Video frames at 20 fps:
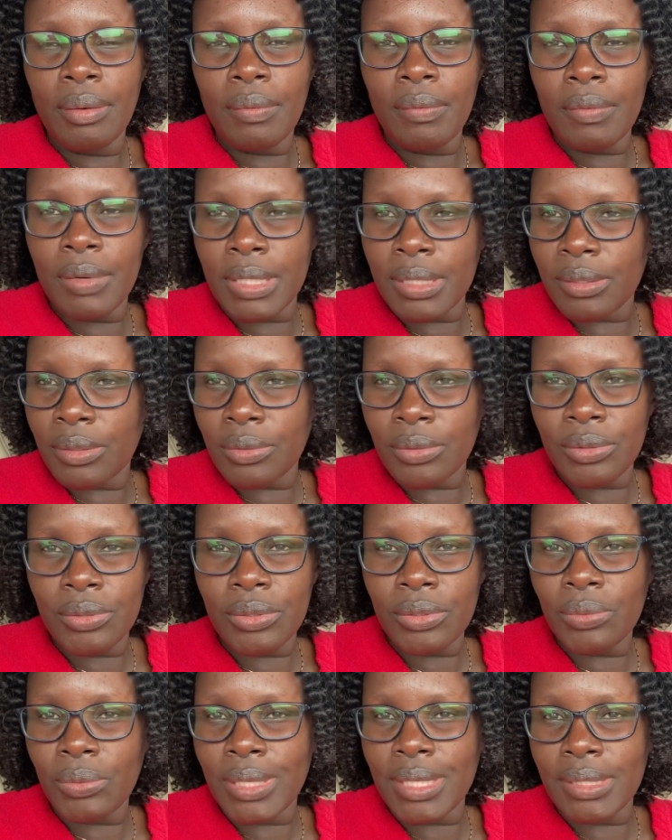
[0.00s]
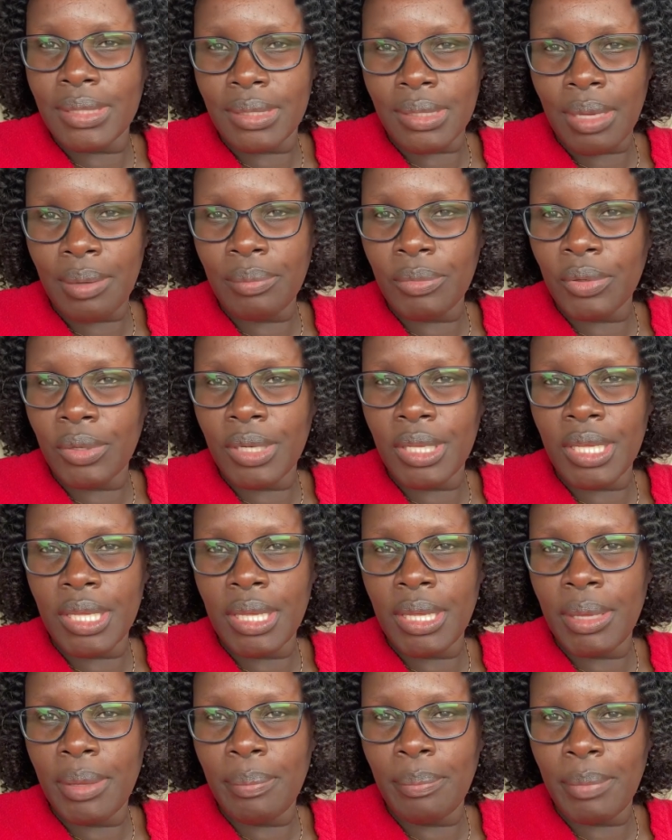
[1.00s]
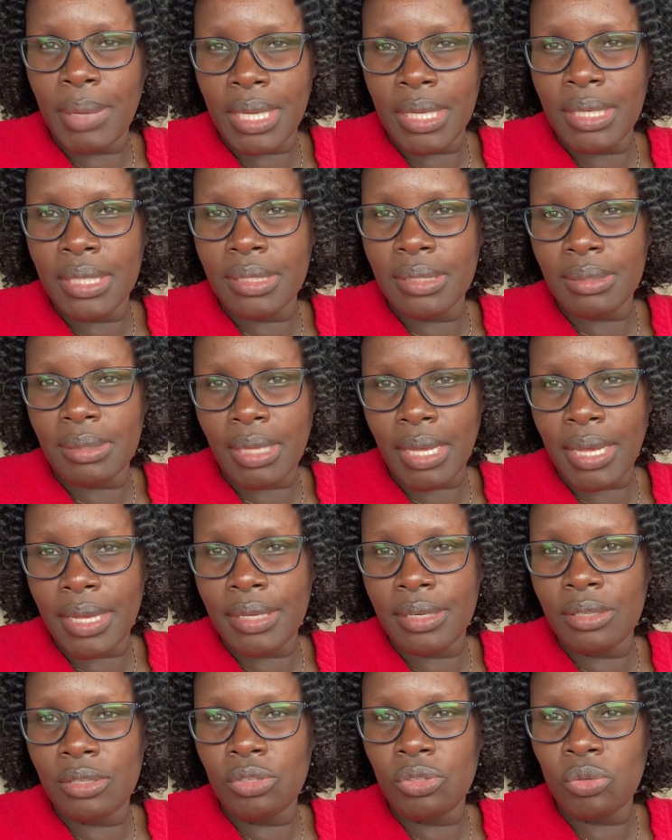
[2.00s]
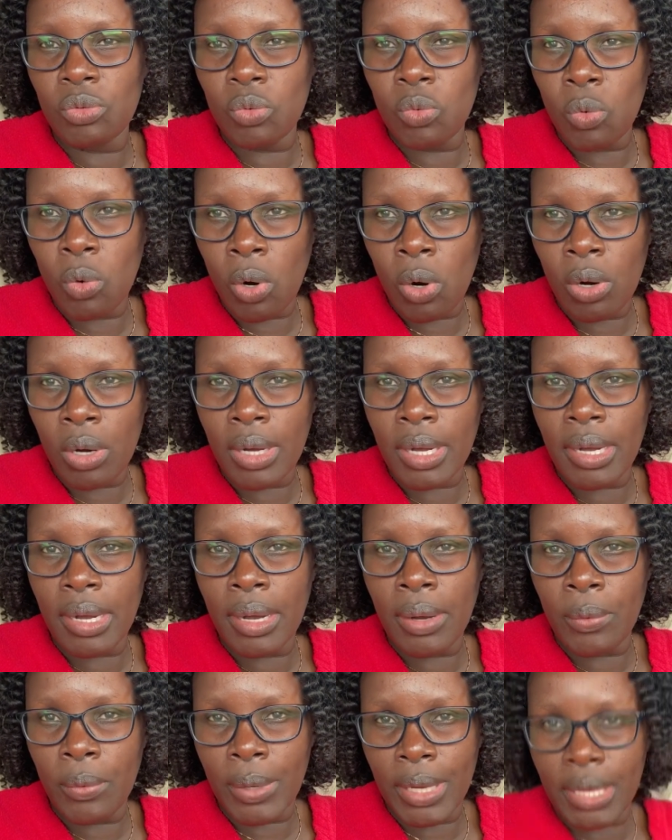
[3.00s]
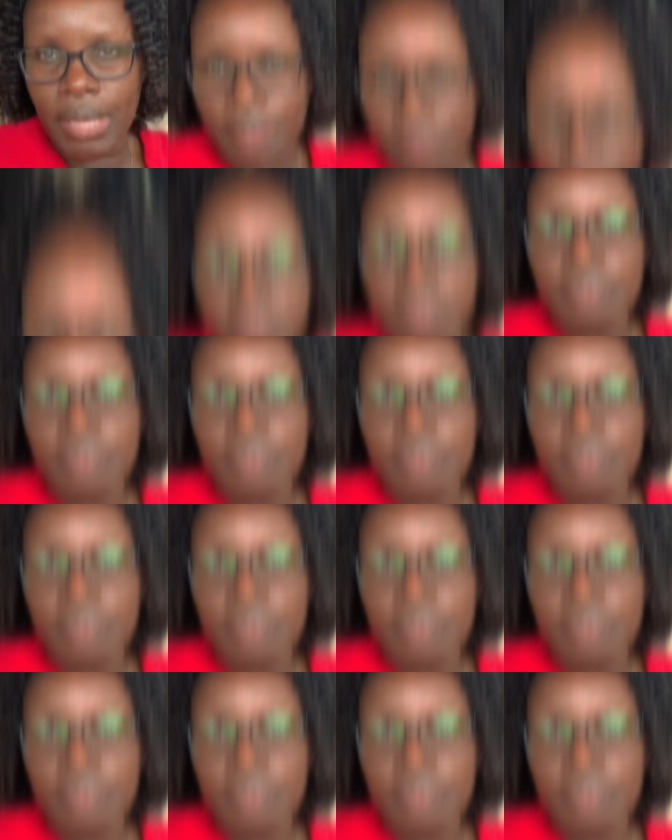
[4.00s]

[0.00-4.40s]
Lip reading: Reasons why somebody may decide to walk away.